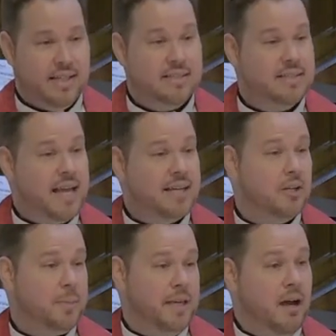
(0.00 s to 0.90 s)
Instead,
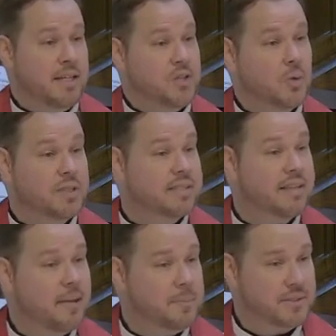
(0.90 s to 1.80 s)
it'll be on his own
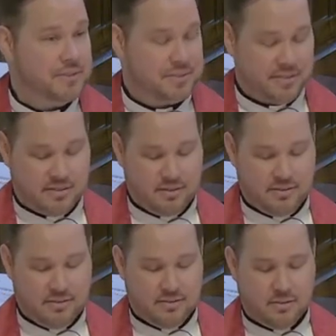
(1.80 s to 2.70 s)
disciples,
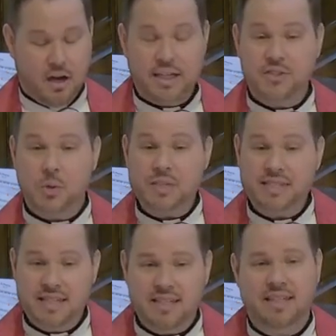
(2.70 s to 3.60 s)
on his own
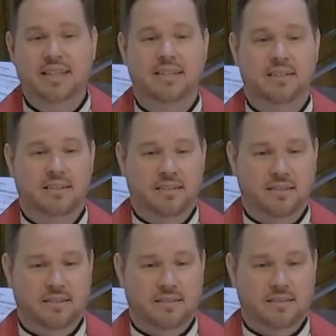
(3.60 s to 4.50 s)
city,
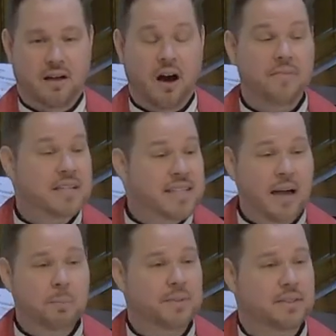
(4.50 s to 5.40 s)
on the
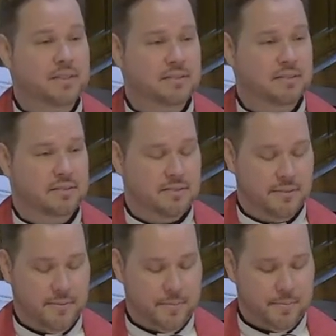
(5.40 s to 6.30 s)
temple.
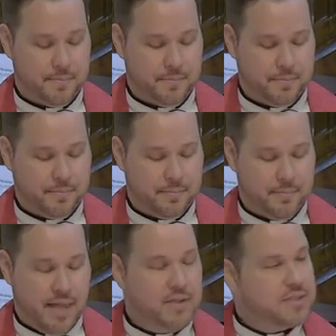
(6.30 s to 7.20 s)

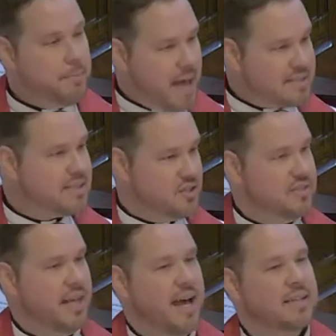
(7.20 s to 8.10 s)
And there's a message
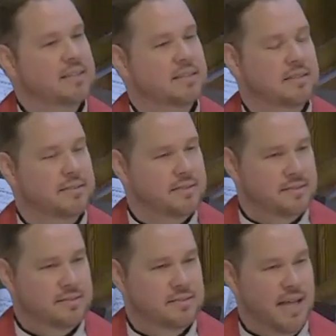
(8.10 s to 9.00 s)
in that.
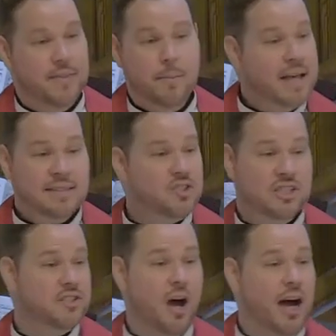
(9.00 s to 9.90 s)
And the message
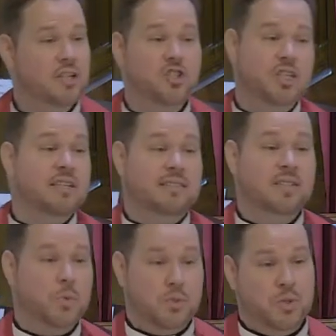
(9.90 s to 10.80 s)
is not
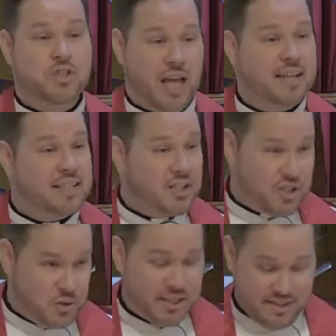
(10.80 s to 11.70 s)
Jesus was rejecting
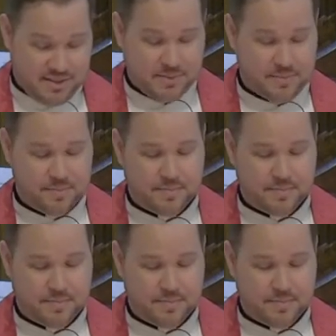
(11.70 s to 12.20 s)
Judaism.